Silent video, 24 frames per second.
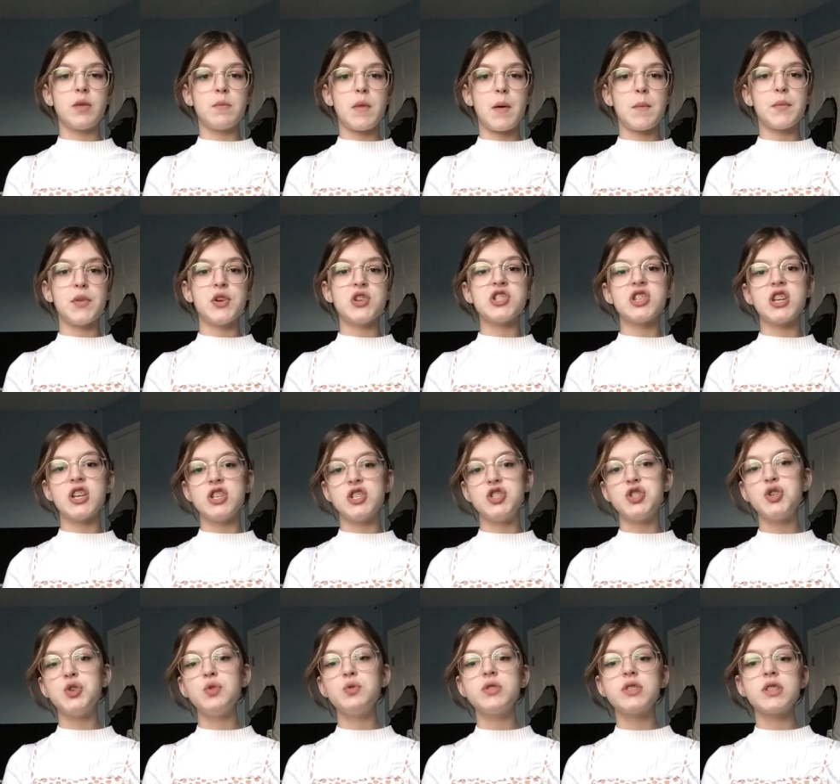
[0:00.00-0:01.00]
members in
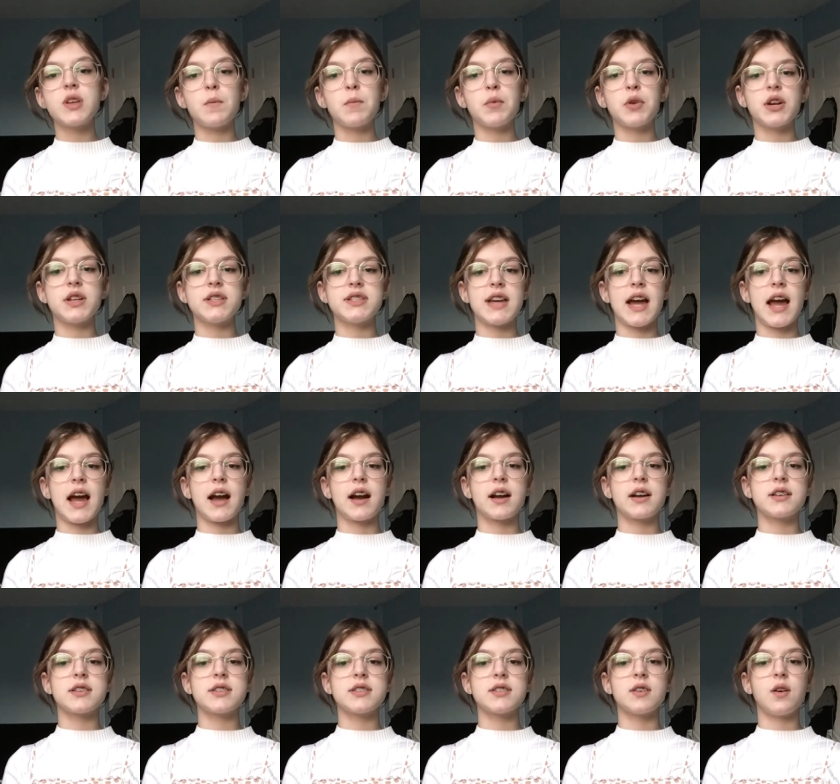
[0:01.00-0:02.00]
two separate
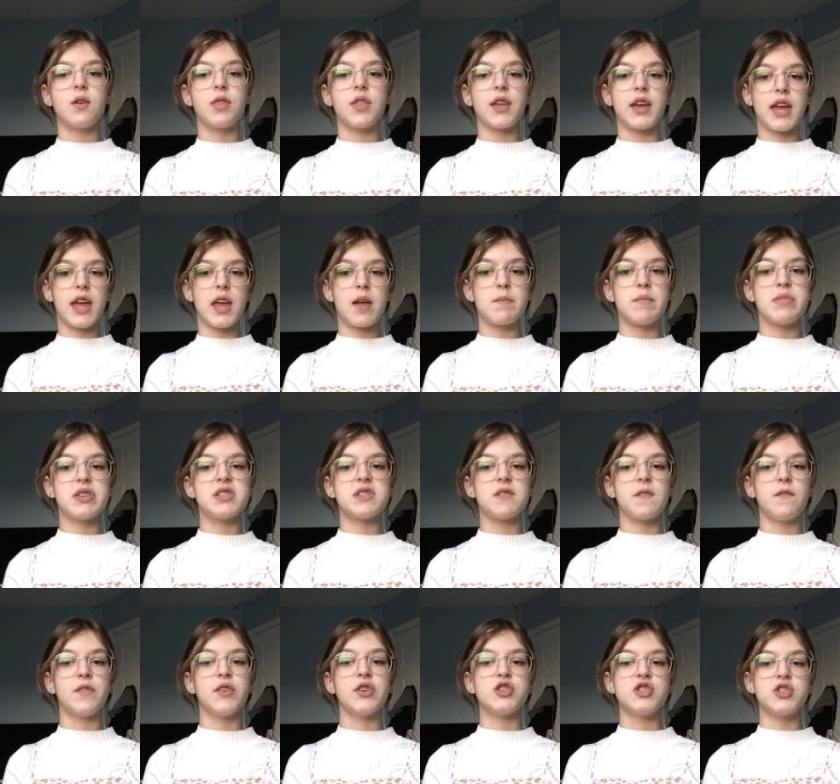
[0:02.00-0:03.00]
attacks on the campus of
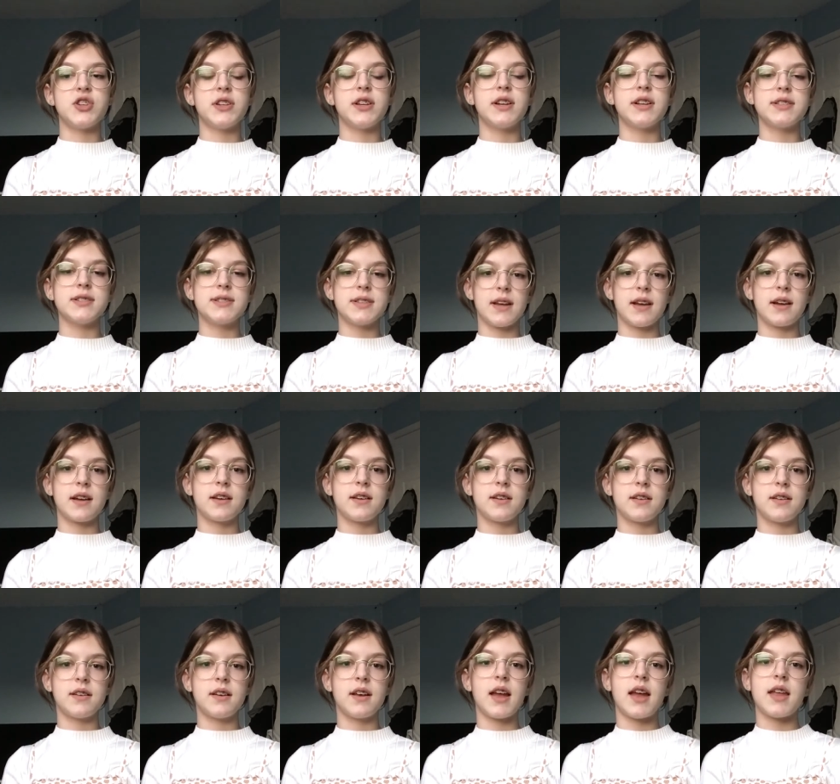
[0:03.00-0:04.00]
Virginia Tech,
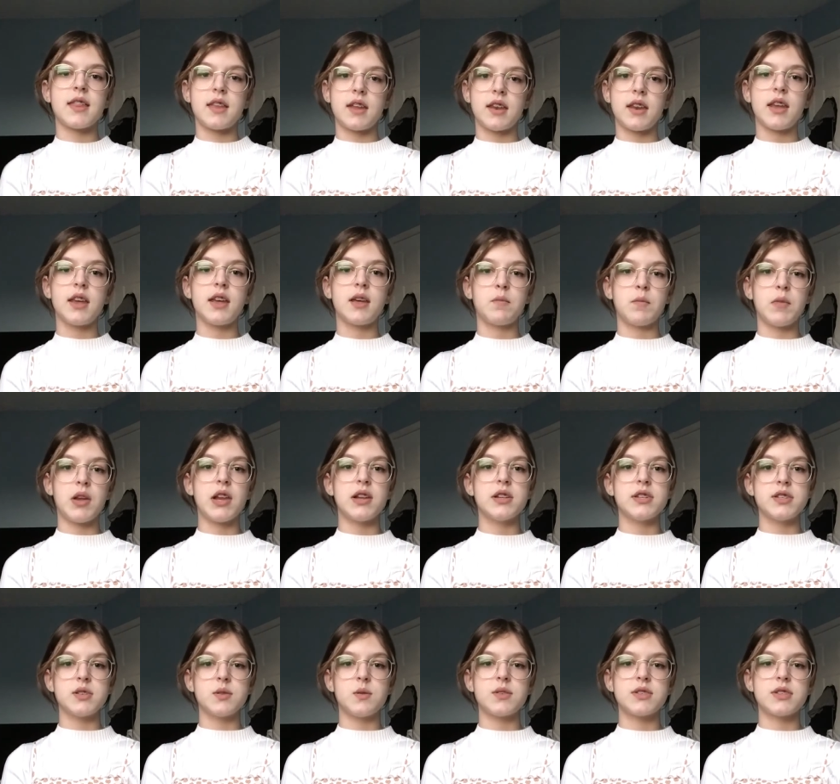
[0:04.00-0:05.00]
and then he committed
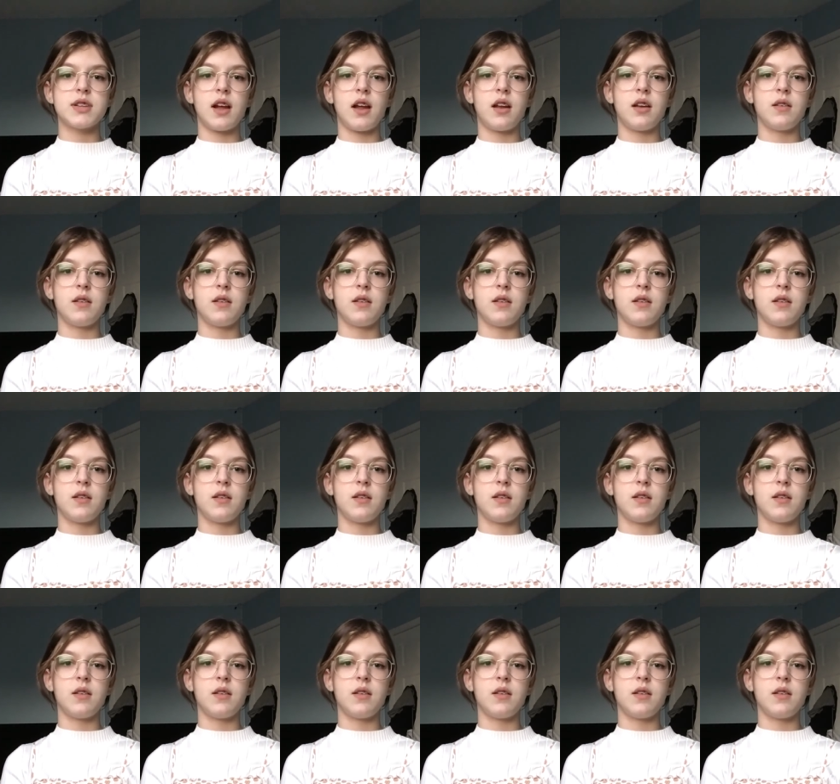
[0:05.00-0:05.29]
suicide.